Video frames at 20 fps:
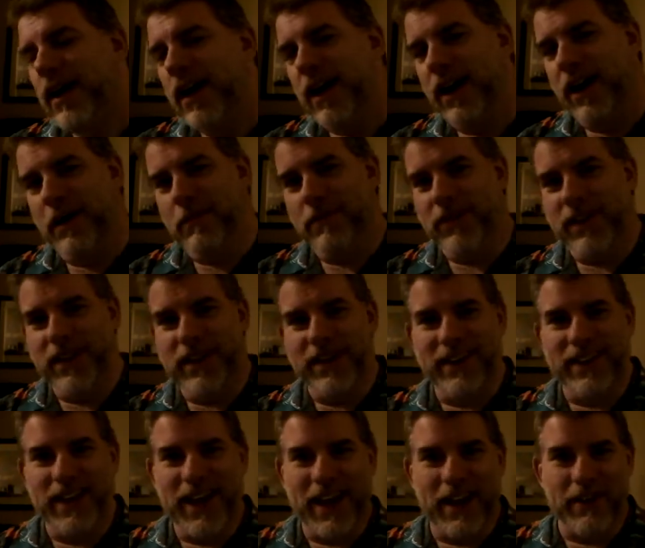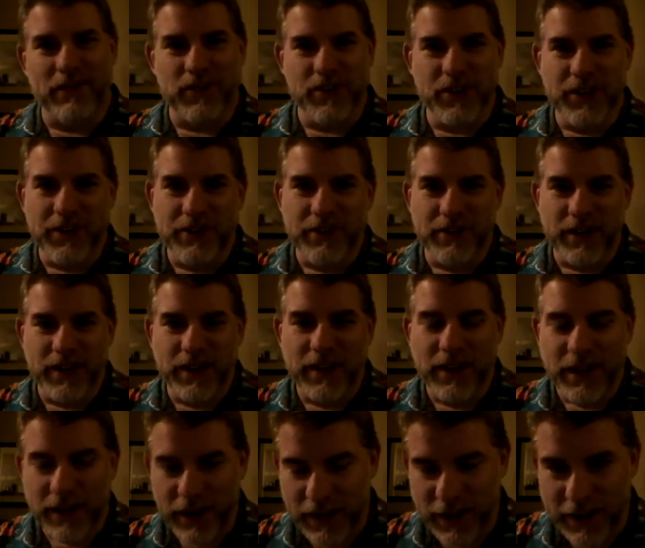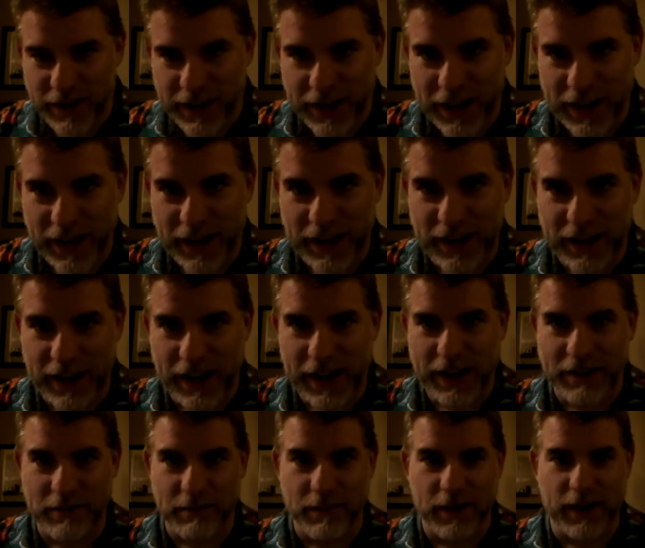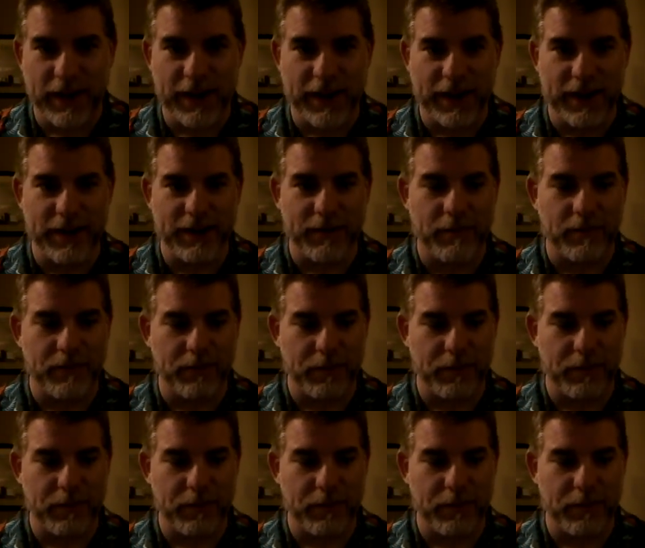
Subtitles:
Then in the afternoon, I had my